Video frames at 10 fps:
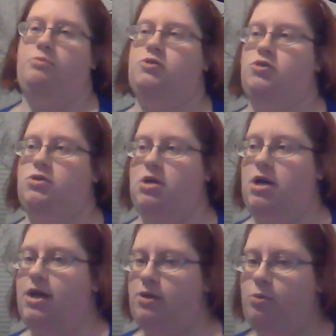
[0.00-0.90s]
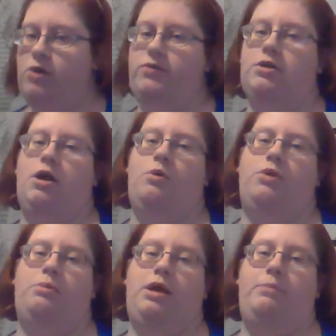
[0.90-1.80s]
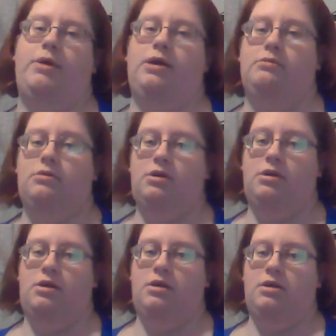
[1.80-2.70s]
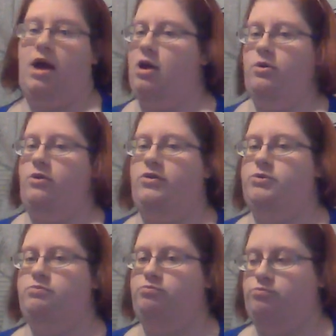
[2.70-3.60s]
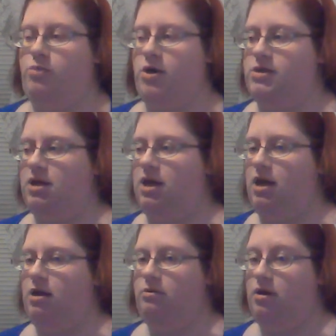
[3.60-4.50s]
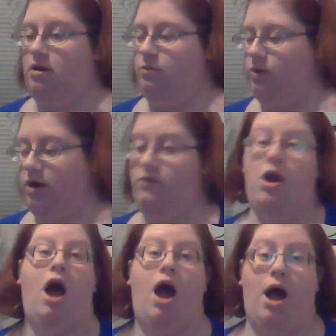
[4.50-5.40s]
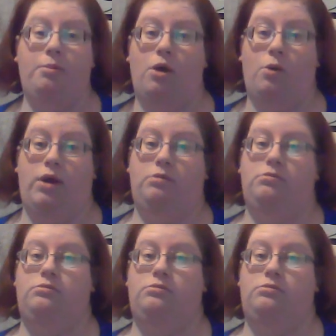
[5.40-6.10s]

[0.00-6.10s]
I'm trying to get the boyfriend to go with me, but I don't know if he's bought a sticky yet. Whatever. I'm going.